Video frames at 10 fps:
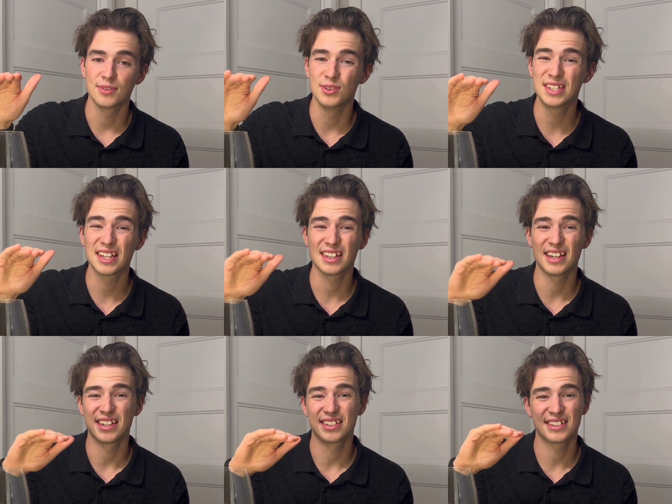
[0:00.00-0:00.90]
you get
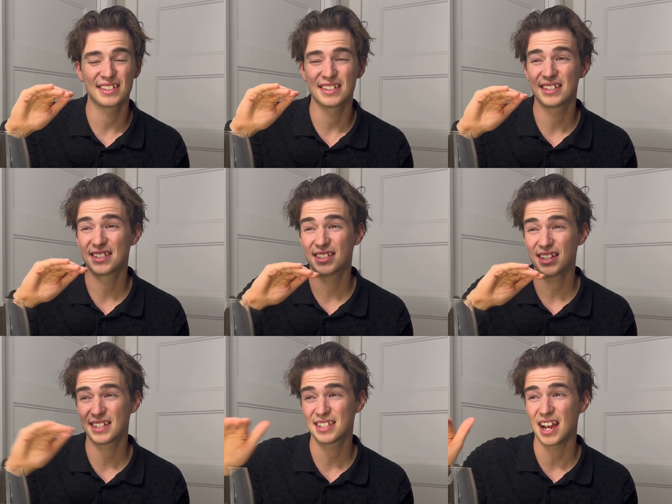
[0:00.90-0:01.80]
like
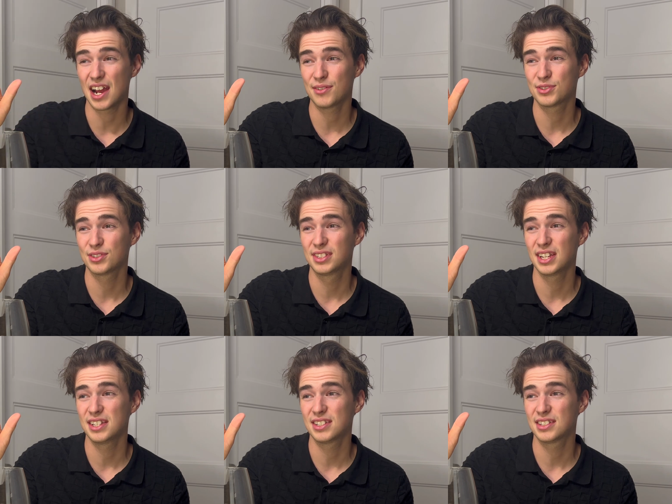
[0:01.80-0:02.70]
6
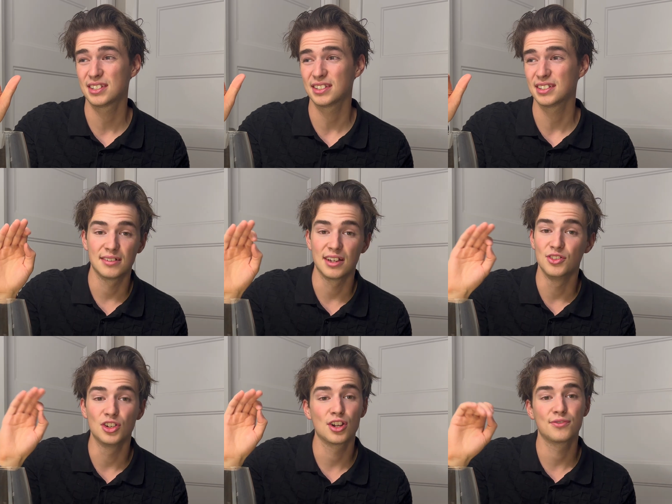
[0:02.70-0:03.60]
aftertastes
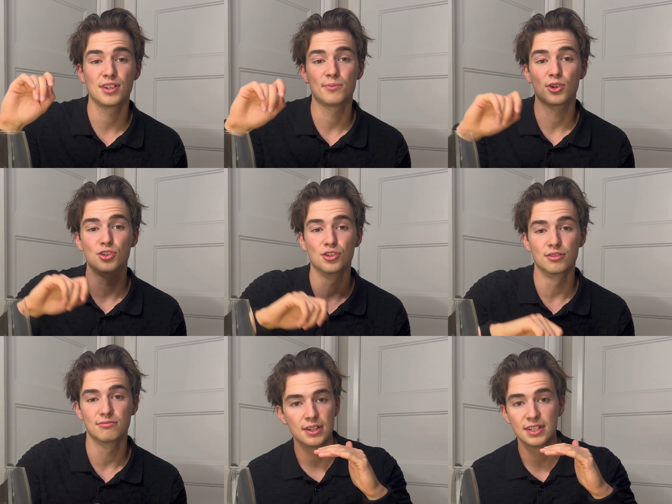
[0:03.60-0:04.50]
and none of them are
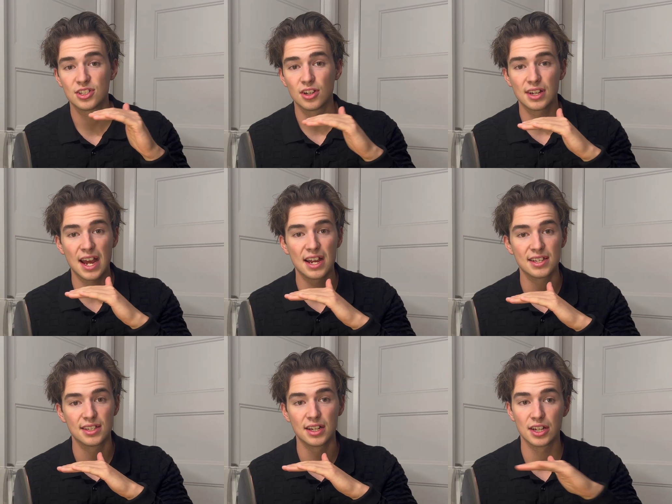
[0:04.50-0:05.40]
good. It's not
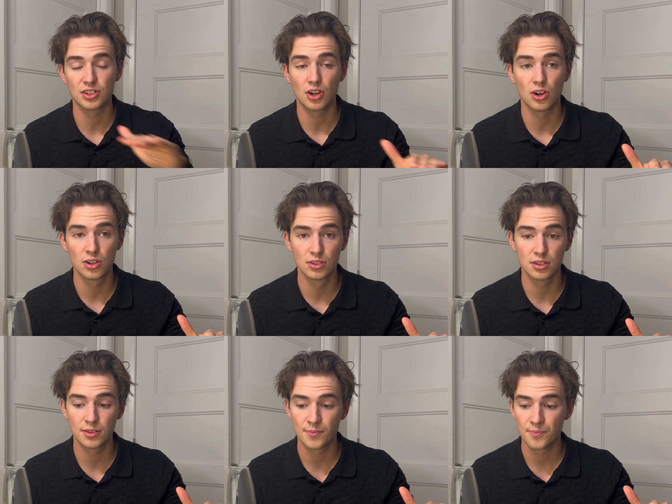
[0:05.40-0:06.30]
acid at
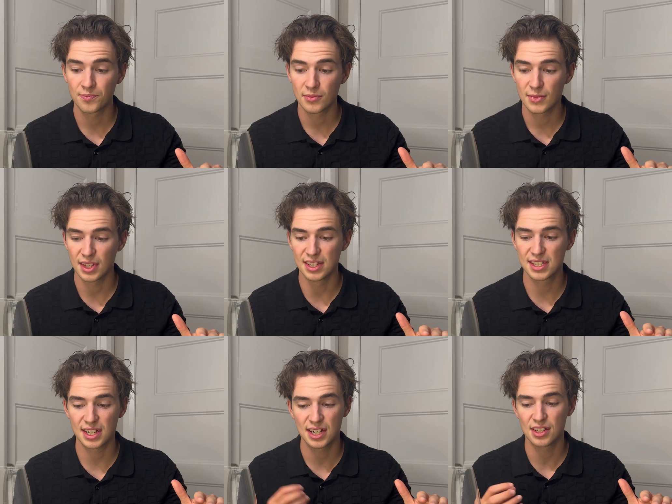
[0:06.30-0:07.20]
all.
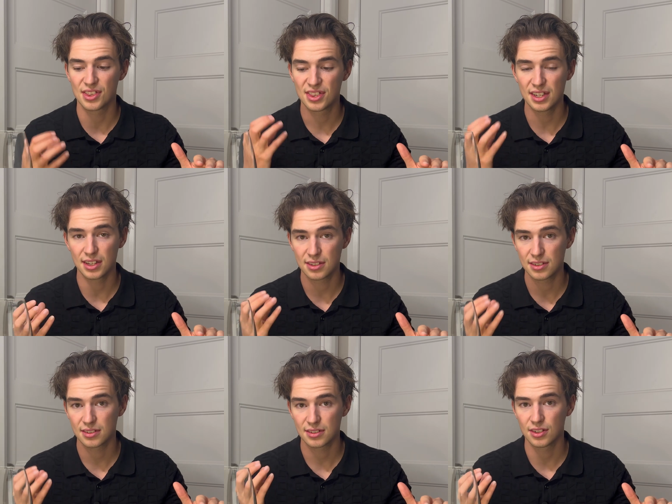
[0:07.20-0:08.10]
It's kind of thick,
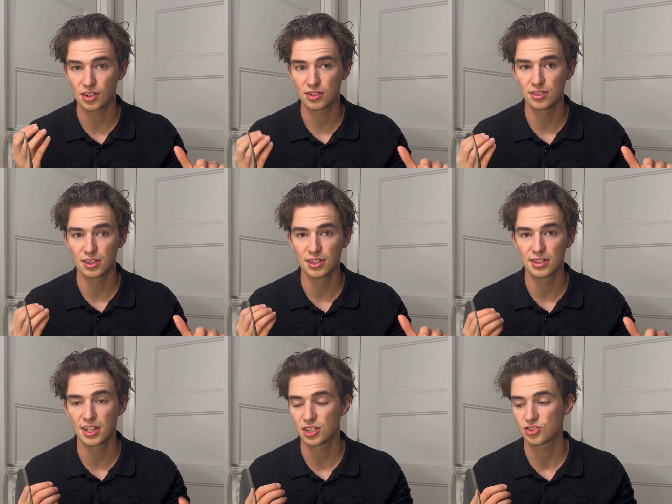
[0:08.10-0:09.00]

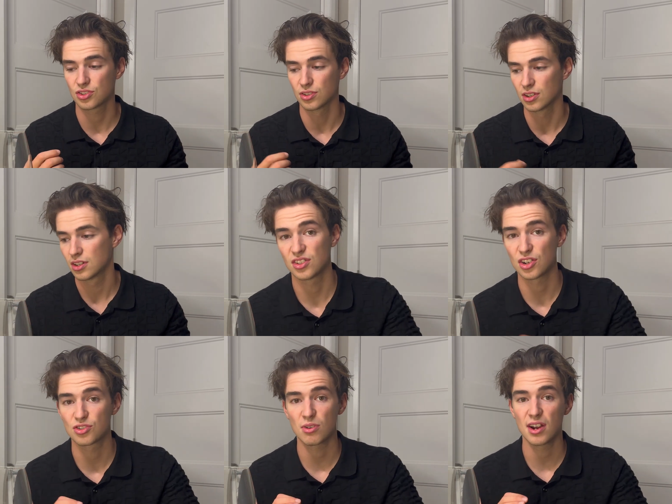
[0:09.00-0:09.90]
the texture. It's
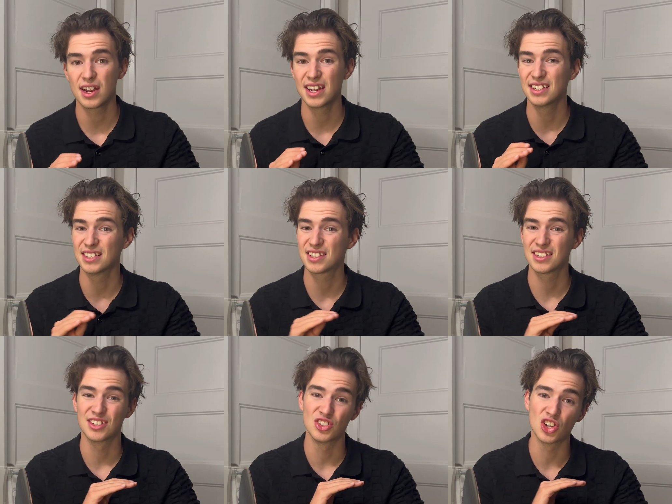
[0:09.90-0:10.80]
not dry and it's
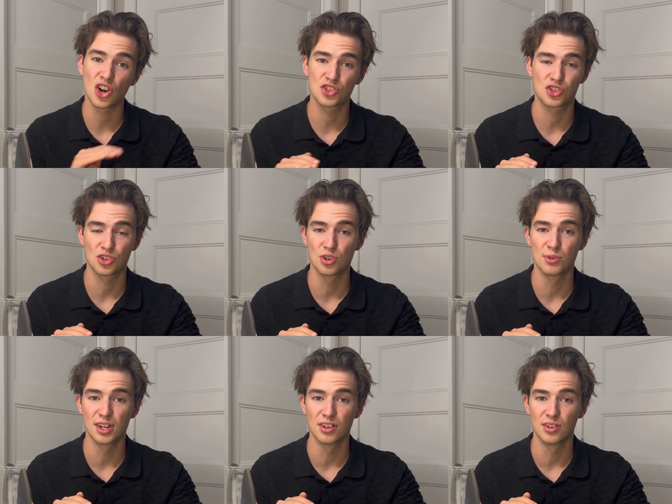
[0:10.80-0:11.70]
not sugary at